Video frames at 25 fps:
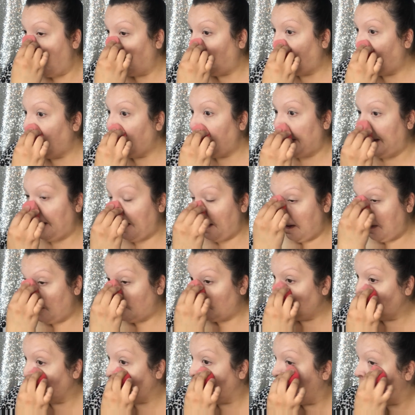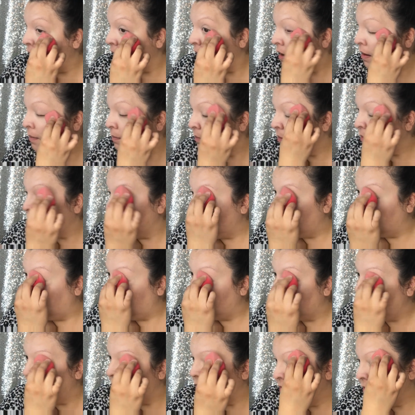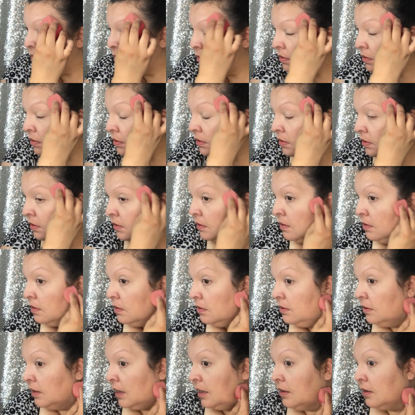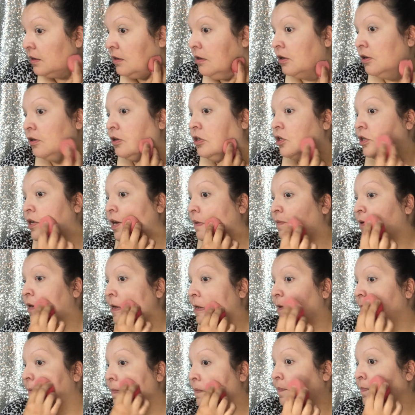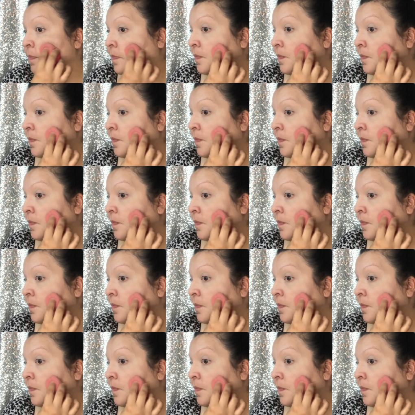right on top of that Tarte Shape Tape.